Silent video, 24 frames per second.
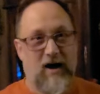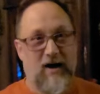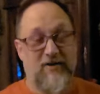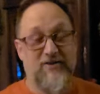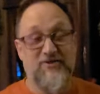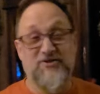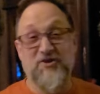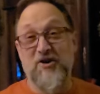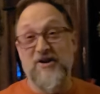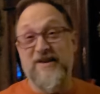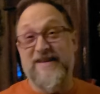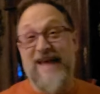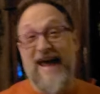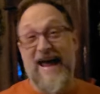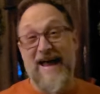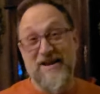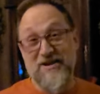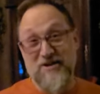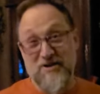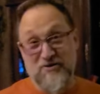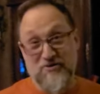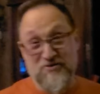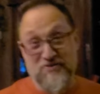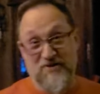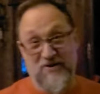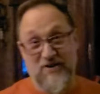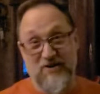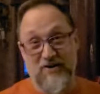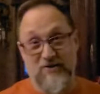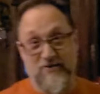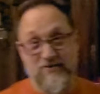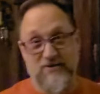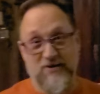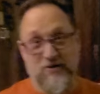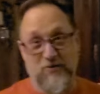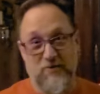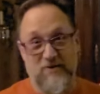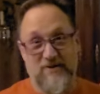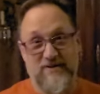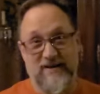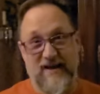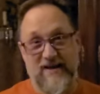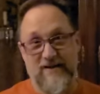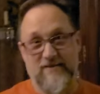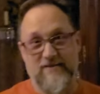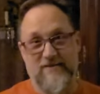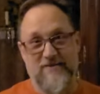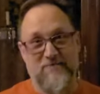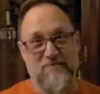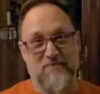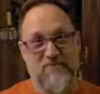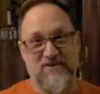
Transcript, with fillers: Uh, this started ten years ago, so we're excited to